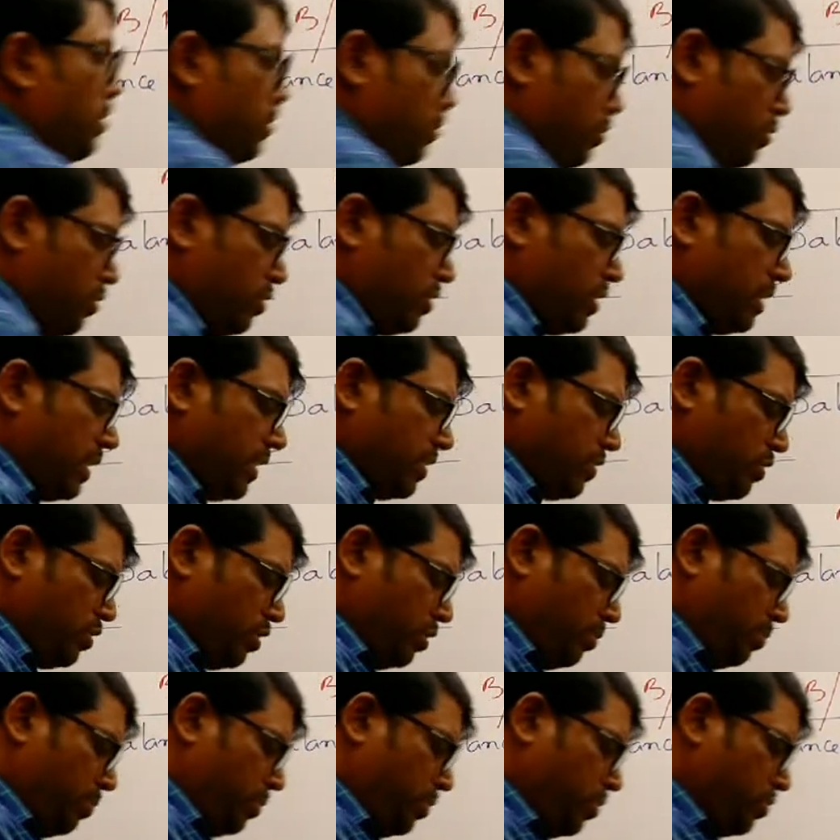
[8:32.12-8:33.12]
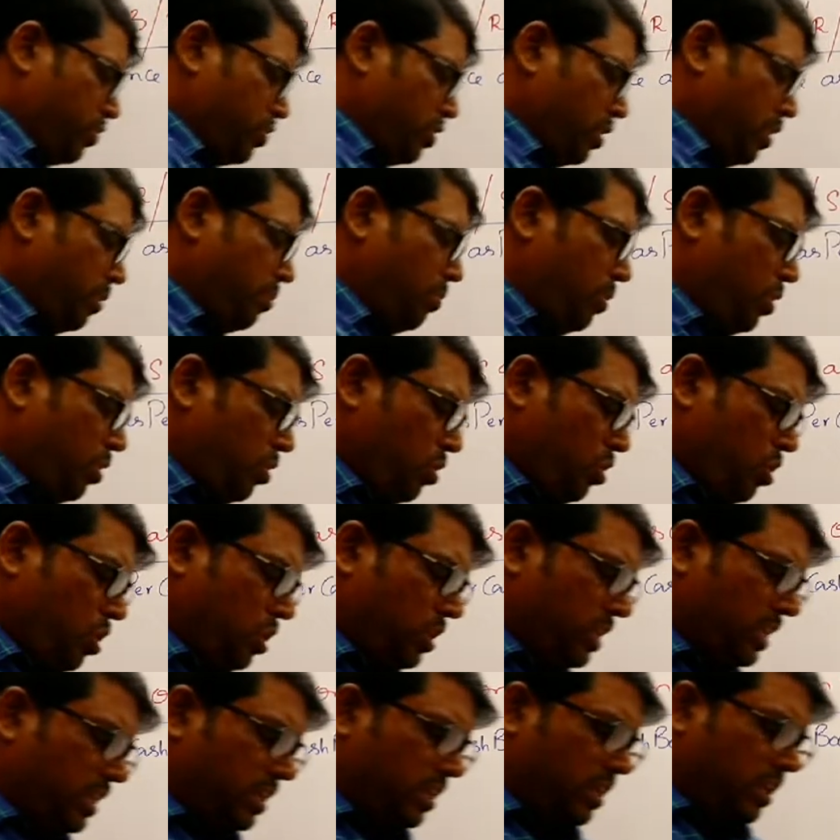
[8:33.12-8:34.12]
So checks deposited but
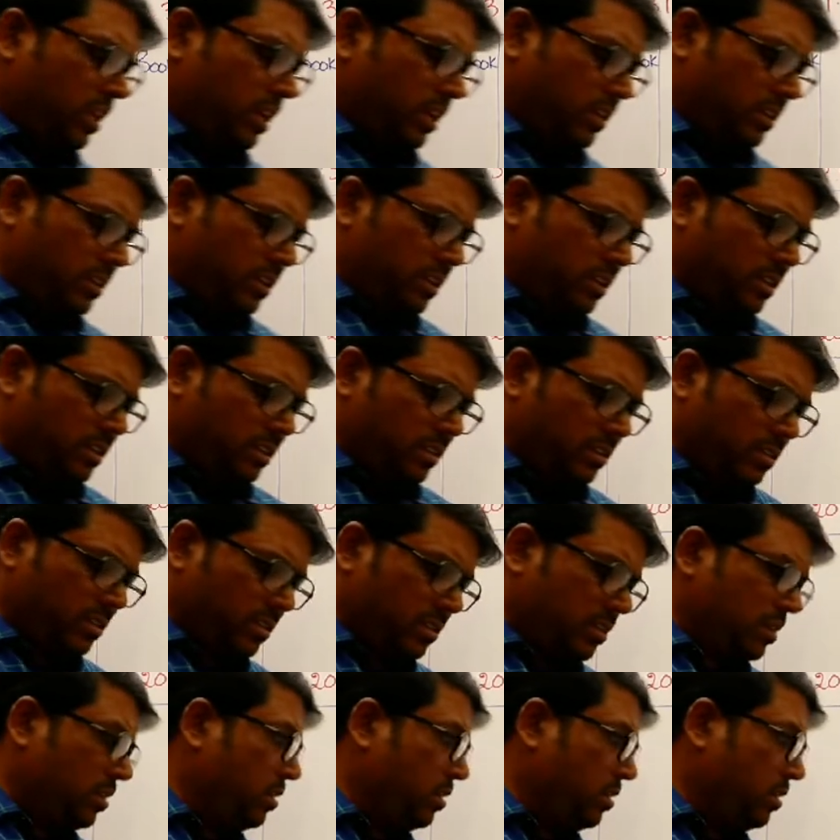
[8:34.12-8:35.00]
not yet collected.